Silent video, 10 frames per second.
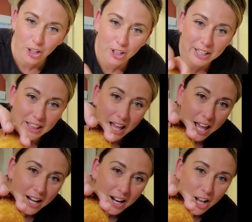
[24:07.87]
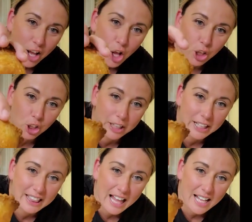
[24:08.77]
Look at that. Look
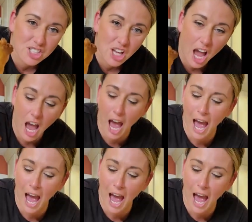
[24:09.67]
at that dough.